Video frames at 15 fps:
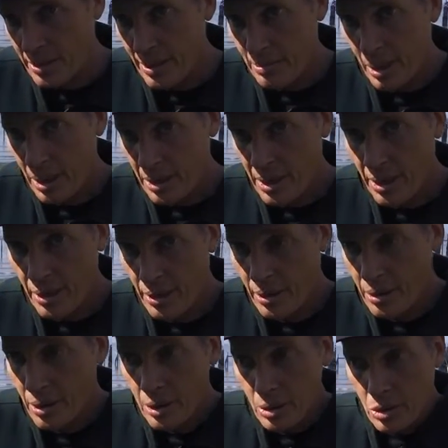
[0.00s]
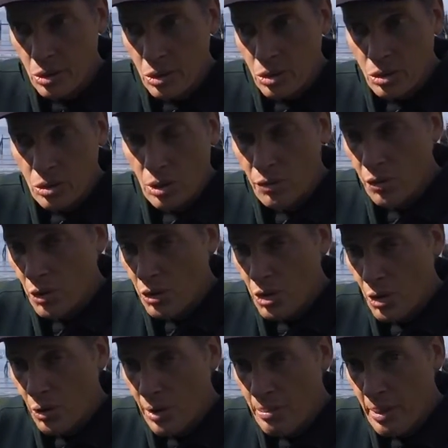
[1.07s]
get my gear, surf for
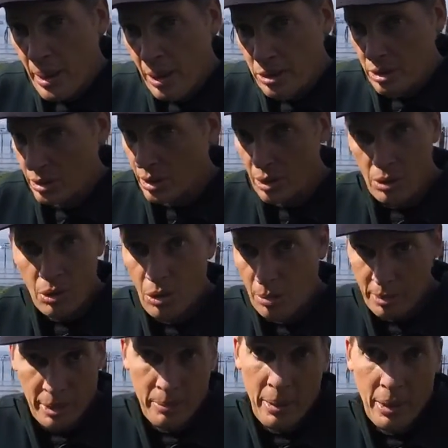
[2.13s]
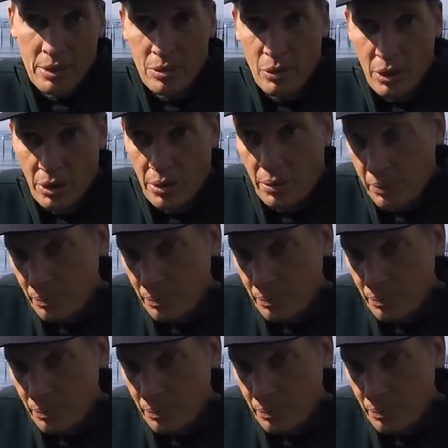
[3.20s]
30 minutes, and go home and get back to work.